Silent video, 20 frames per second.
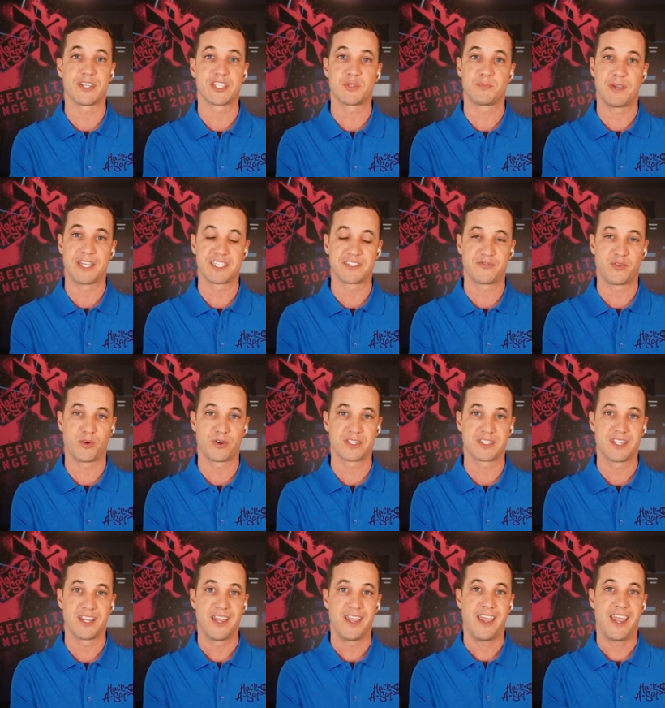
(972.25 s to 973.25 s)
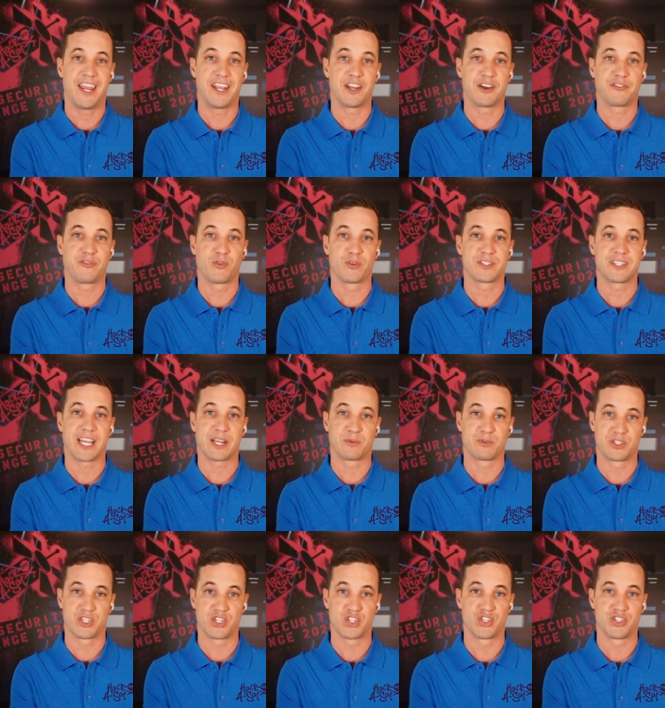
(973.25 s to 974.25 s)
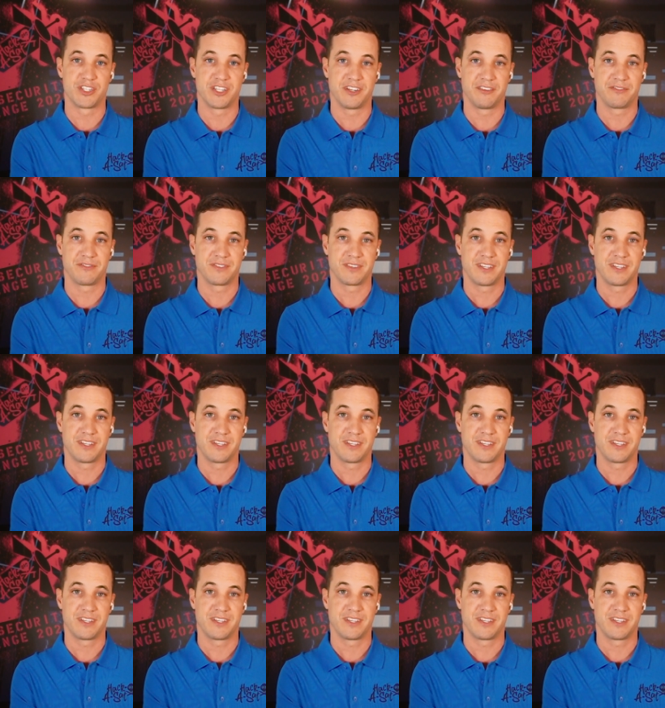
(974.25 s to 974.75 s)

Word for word: Space Force and Air Force Acquisition Chief.